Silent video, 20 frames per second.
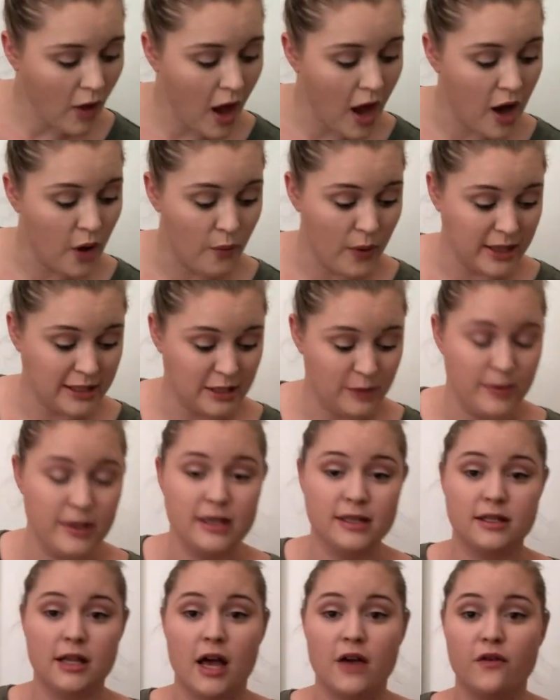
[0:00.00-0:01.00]

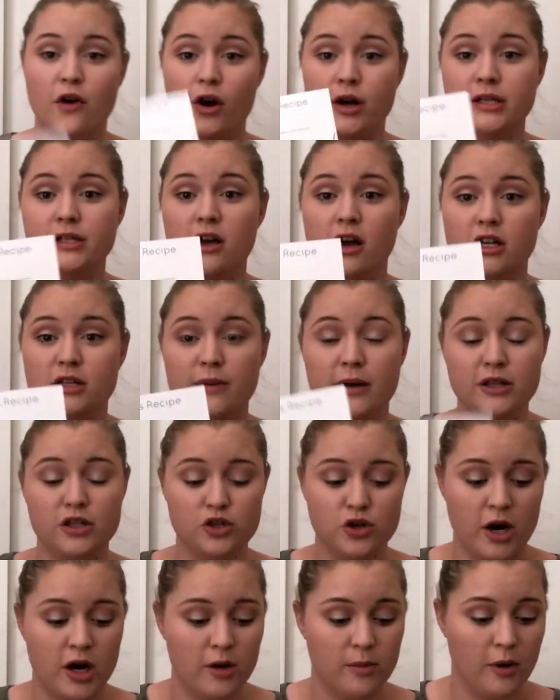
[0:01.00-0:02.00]
recipes. I've already talked about the
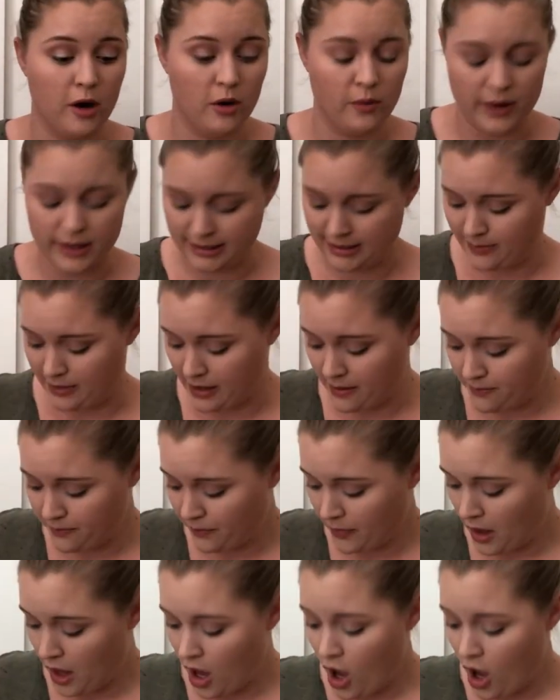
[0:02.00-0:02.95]
dryer ball recipe.